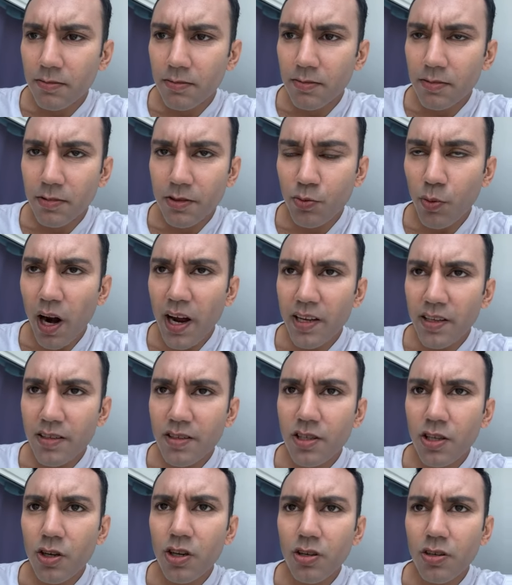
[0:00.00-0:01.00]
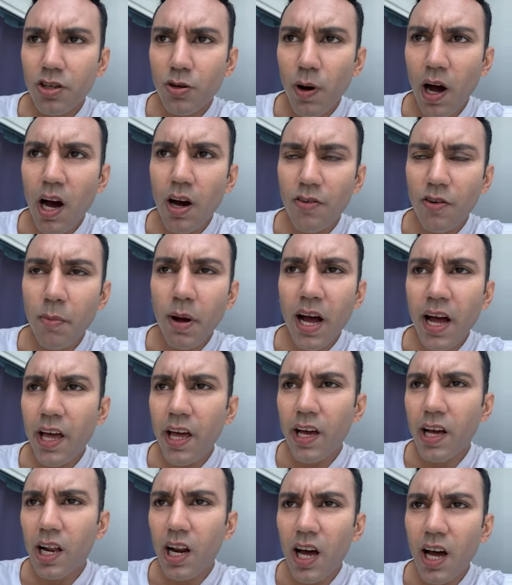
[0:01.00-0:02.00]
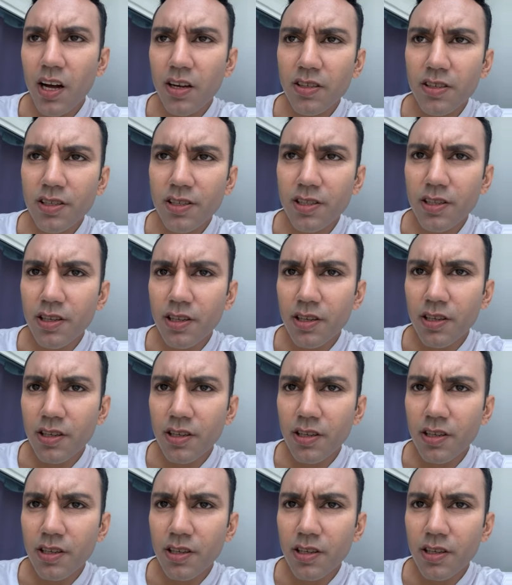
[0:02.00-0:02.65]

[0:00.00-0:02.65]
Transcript: it's right. You, you are from a higher class.